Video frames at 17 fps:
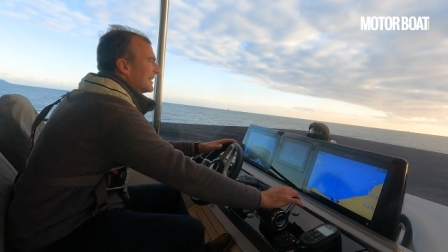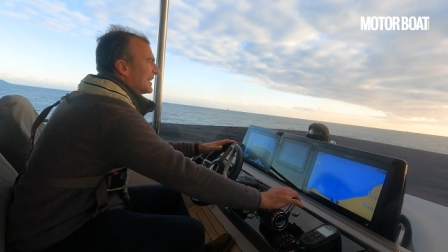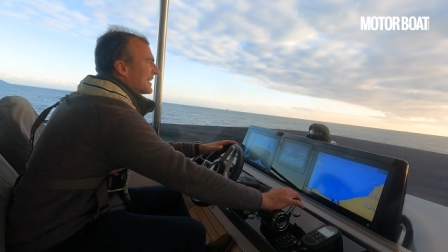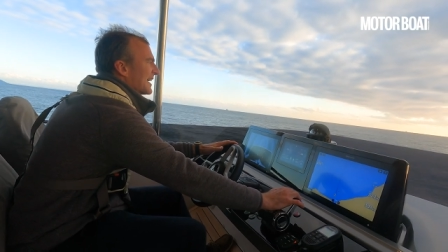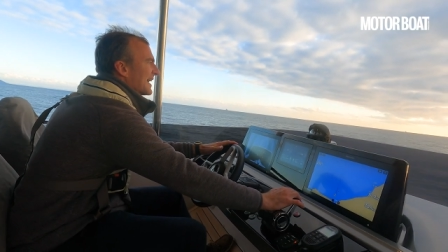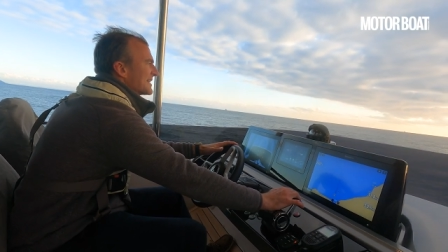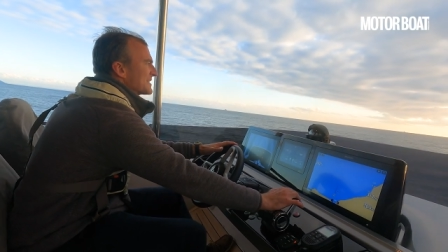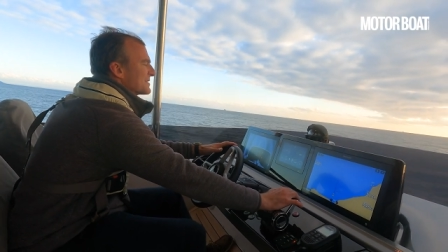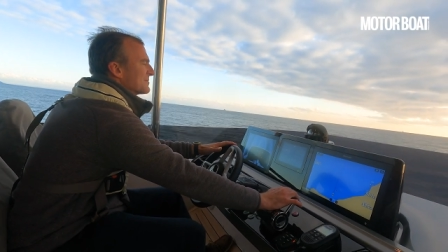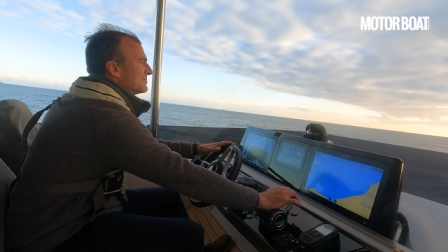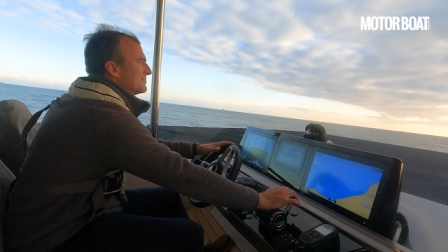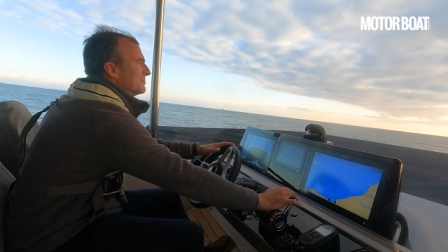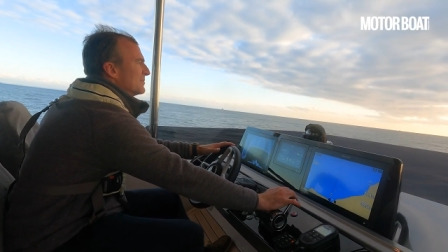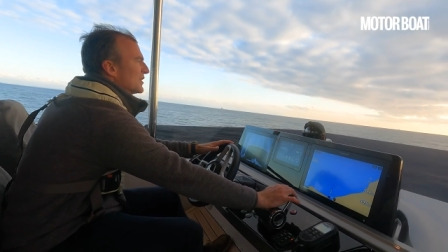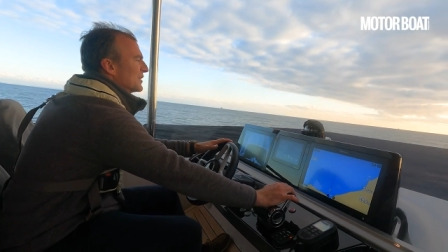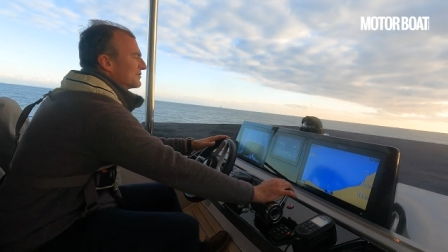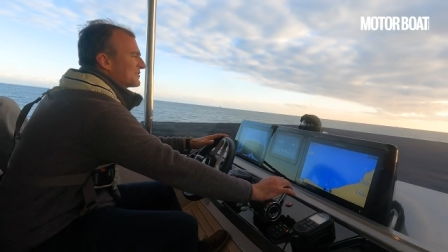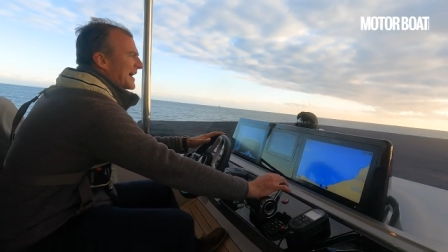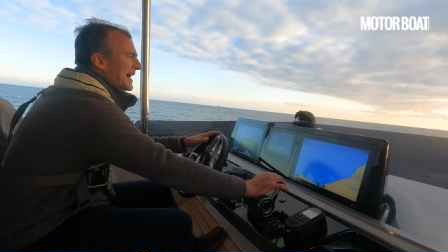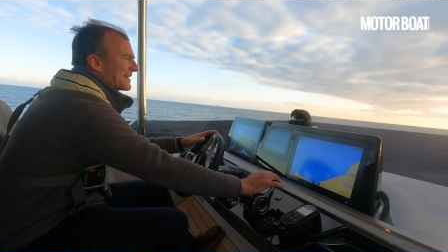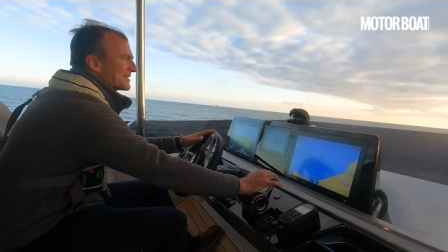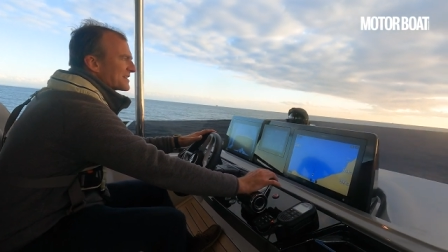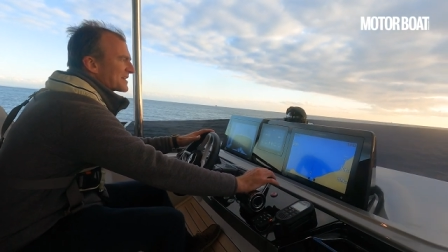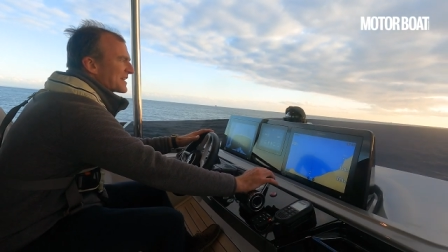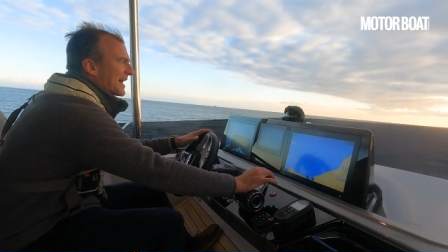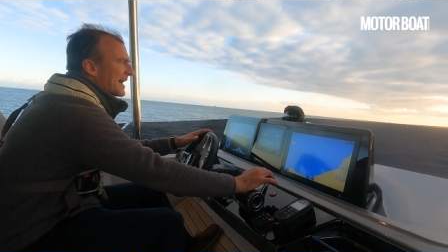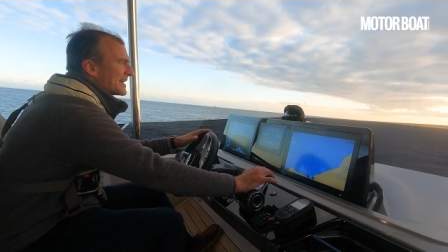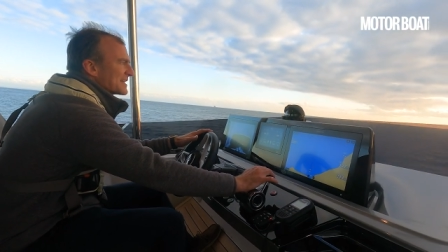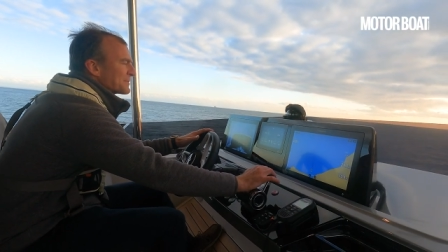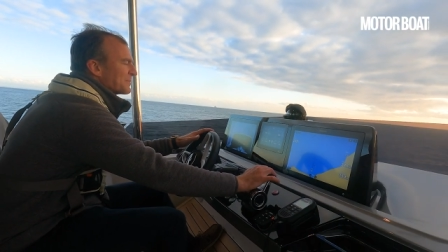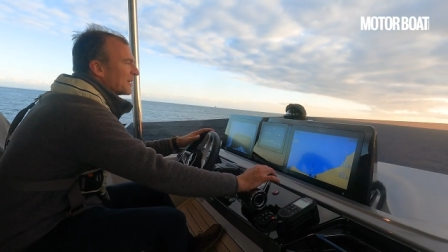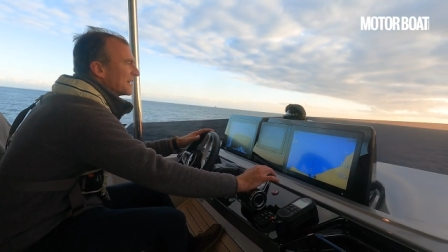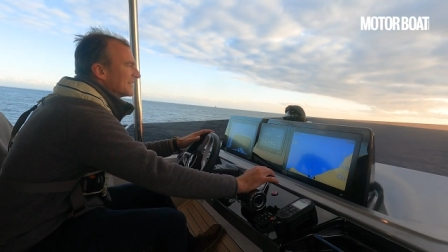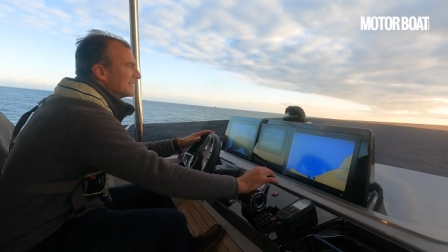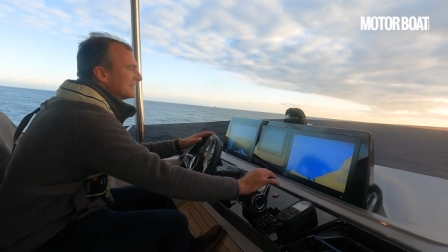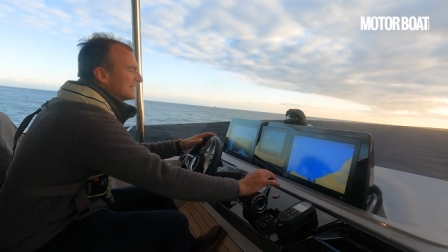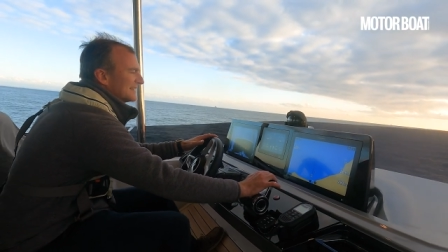and let's move downstairs, but